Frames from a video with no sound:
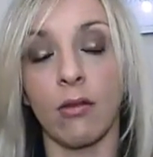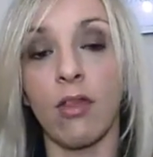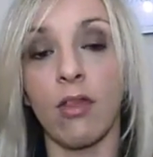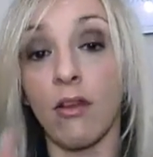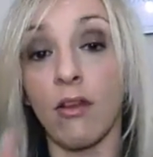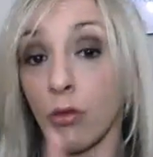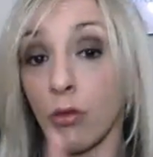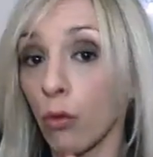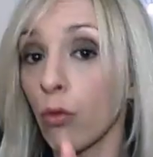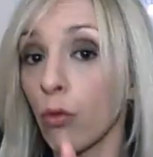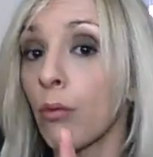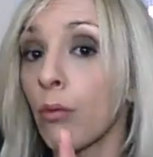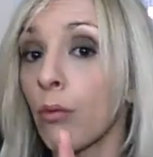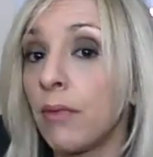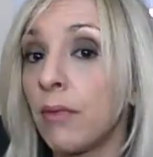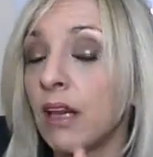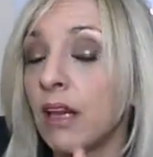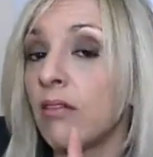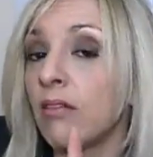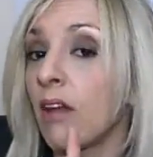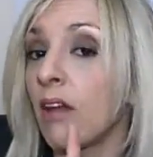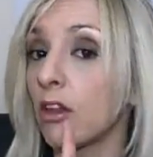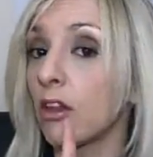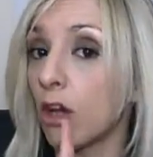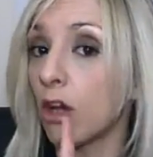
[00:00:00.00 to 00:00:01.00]
That doesn't
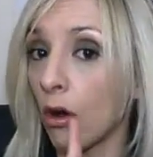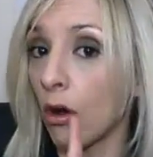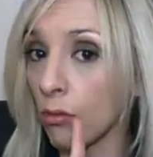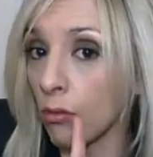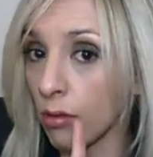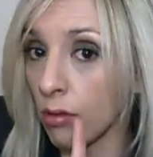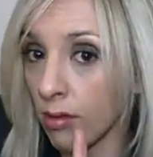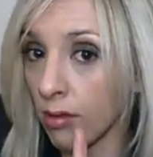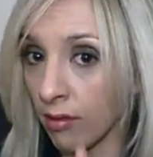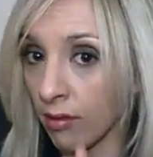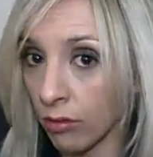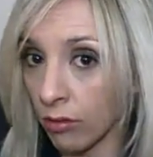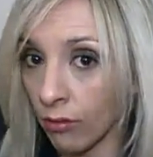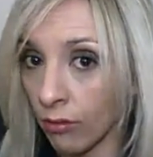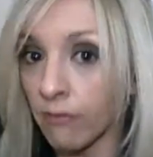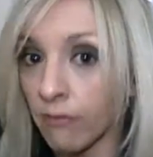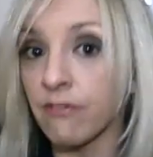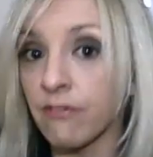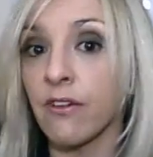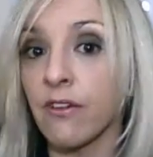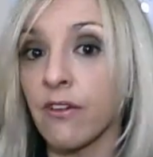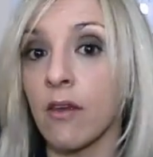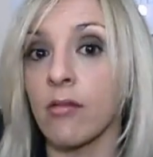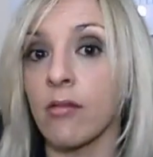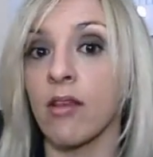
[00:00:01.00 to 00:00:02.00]
mean that you can't stand up
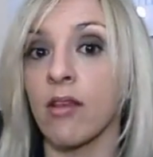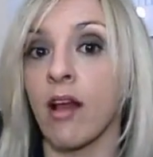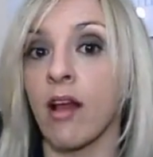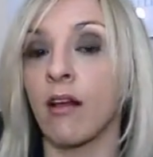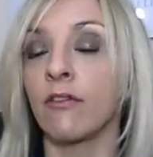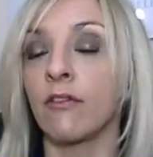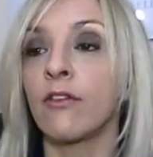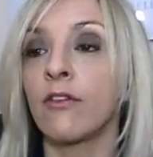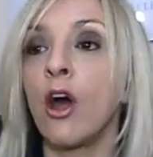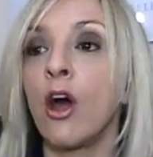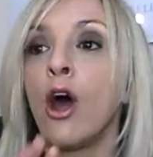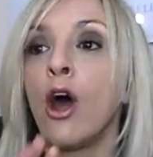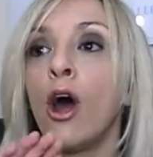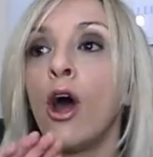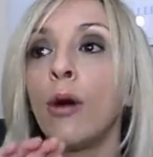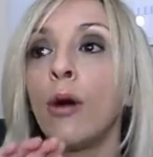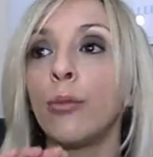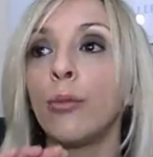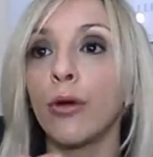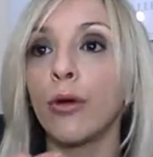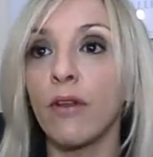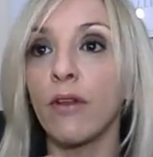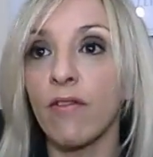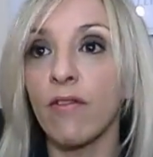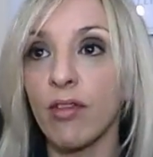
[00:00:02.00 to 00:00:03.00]
for yourself,
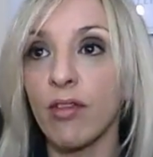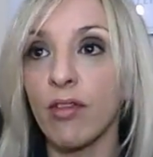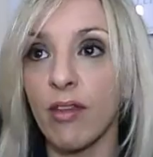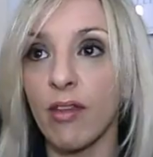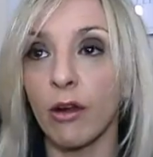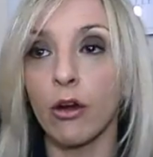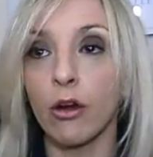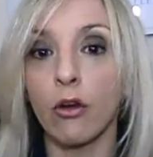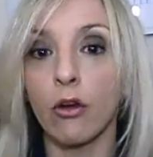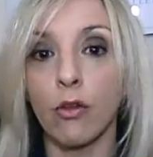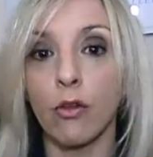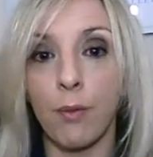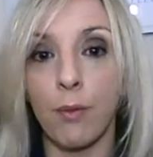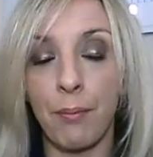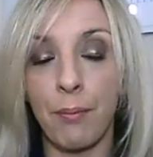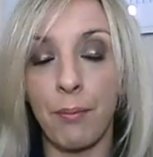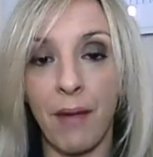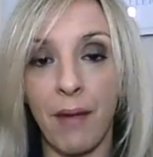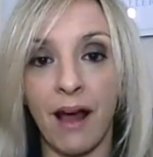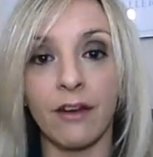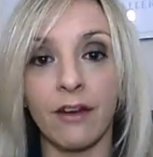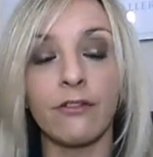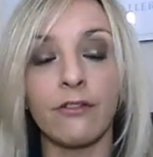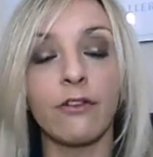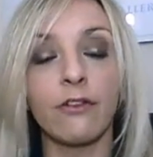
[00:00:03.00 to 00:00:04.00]
but you've still got to be
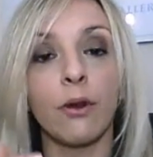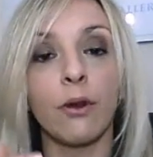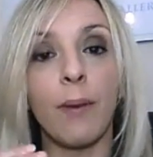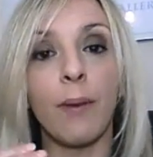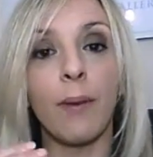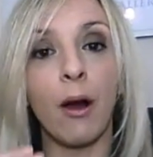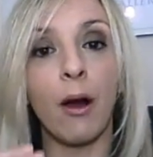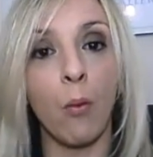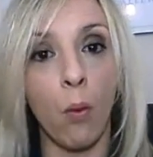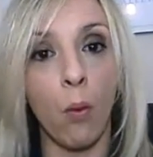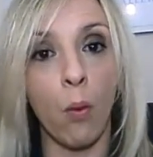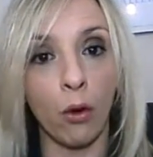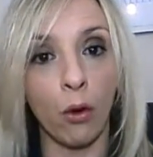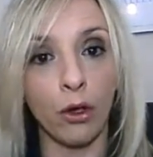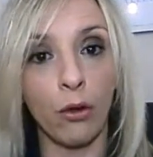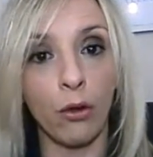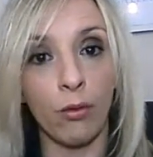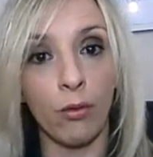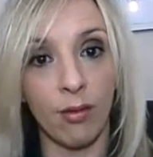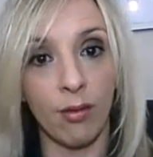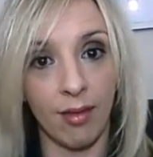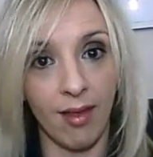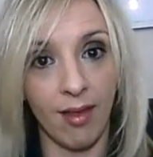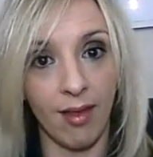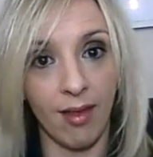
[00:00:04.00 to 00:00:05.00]
mindful about what you
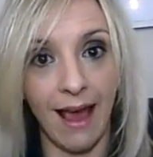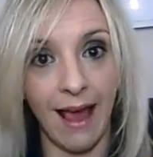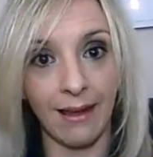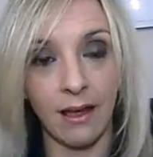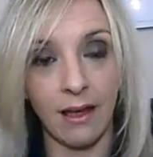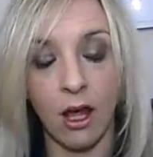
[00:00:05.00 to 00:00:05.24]
say.